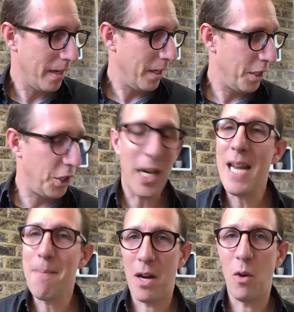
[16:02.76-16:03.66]

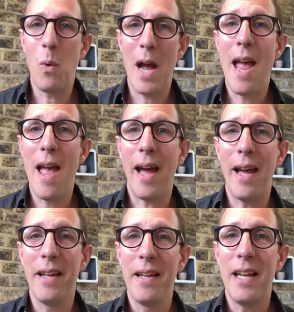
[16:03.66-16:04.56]
shame aware
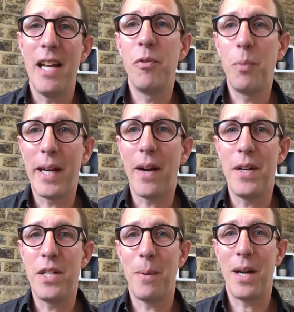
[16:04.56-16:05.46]
if we're going
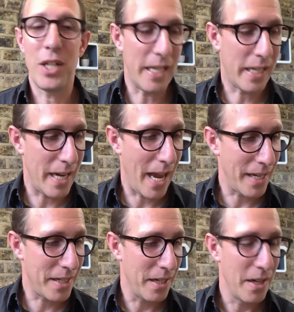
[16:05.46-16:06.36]
to actually
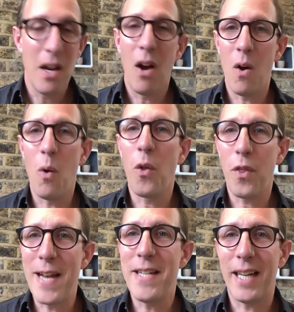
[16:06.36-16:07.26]
connect
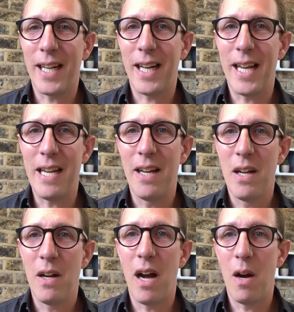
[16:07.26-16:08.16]
authentically
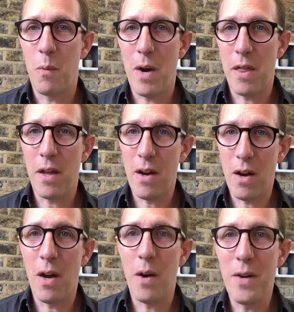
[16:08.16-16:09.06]
with
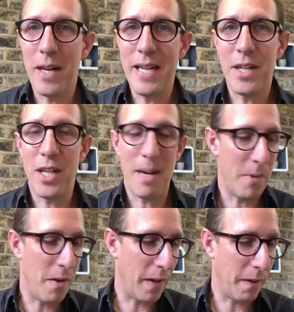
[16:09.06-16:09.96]
our own leadership
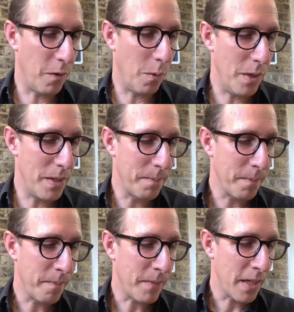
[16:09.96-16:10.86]
moving forward.
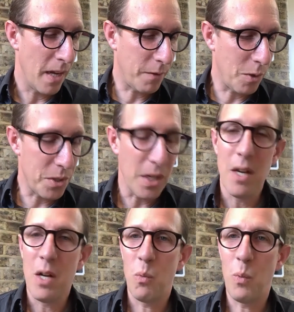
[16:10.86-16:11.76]
Of course,
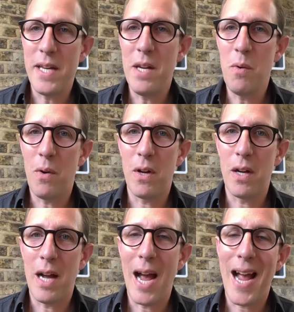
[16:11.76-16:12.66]
when you
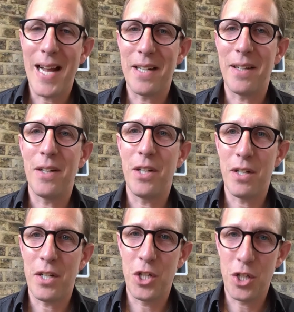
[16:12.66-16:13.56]
add
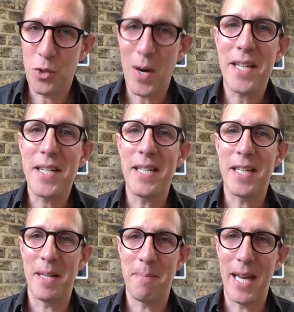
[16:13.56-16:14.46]
stress into
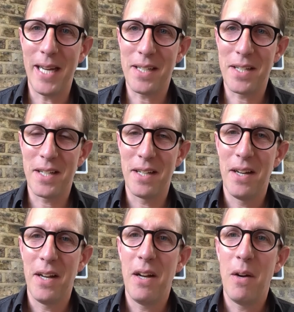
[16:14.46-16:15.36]
the mix,
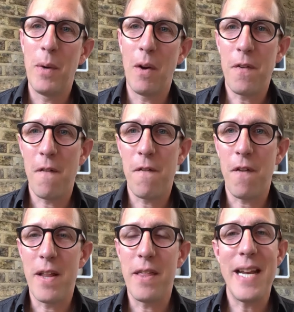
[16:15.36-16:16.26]
we often
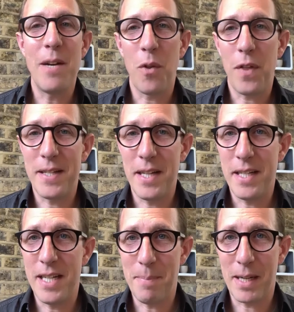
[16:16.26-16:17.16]
find that
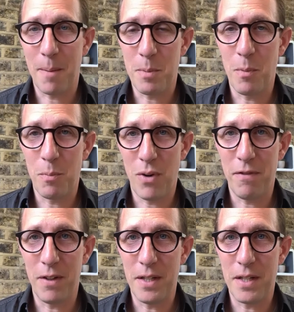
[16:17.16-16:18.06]
inauthenticity becomes more
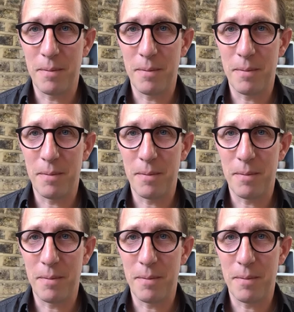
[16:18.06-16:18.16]
prevalent.